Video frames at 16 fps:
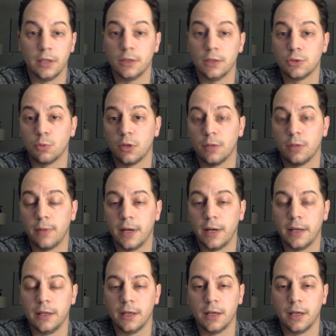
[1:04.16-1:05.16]
It's one of
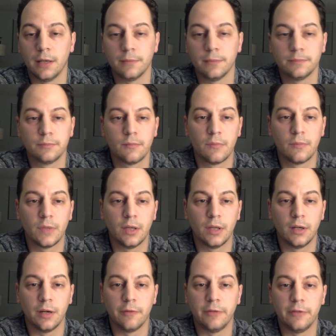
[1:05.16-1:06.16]
my
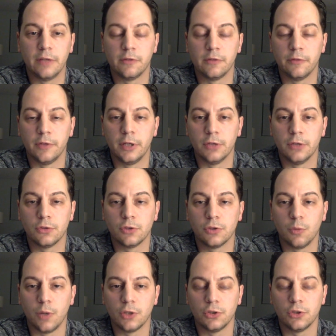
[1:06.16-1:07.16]
favorite videos to
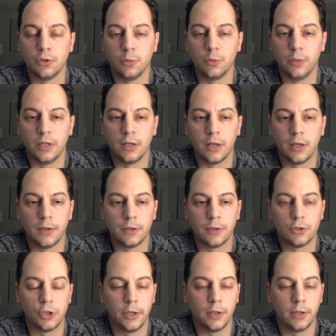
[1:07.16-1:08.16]
watch of the week on their
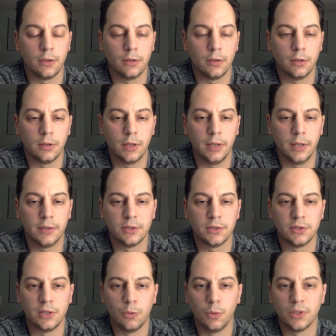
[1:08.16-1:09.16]
channel. I like to
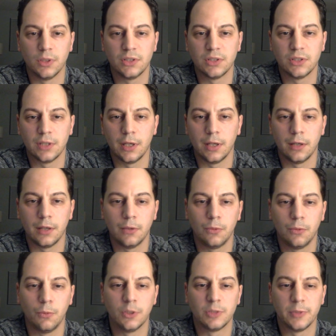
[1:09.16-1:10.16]
see
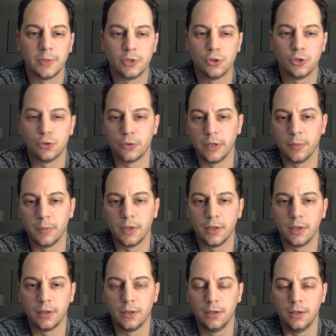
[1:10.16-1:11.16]
what's been
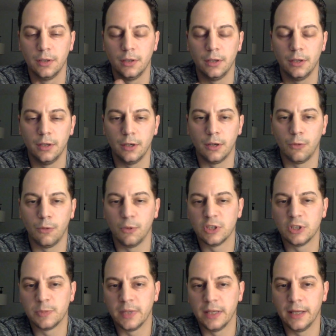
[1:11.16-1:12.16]
streaming, you know,
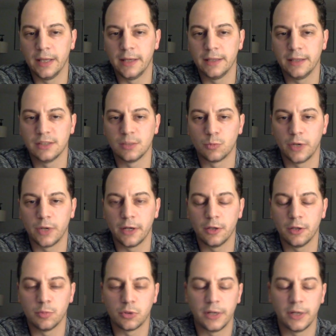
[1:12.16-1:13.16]
what's been getting some
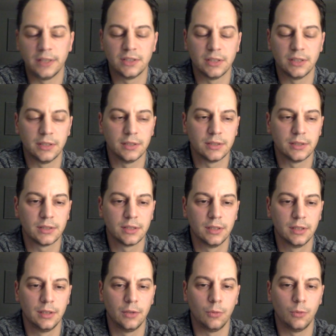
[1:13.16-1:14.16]
record prices,
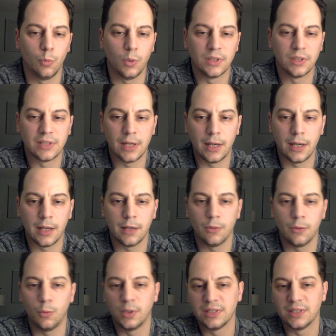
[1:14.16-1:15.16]
what's hot,
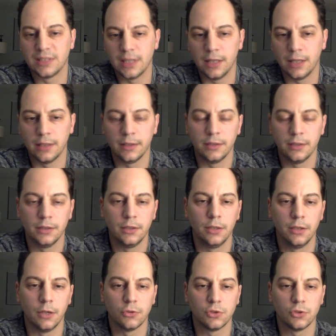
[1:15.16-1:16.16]
what's selling, you
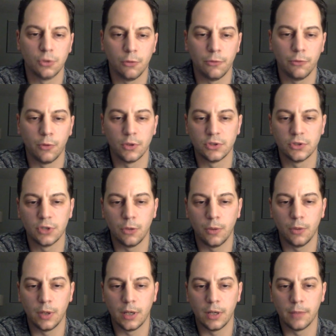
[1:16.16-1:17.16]
know, so forth.
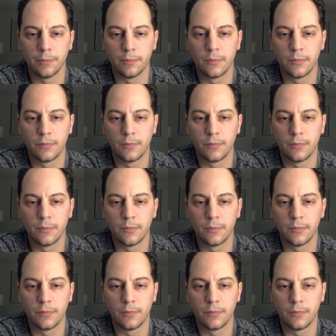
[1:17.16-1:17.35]
So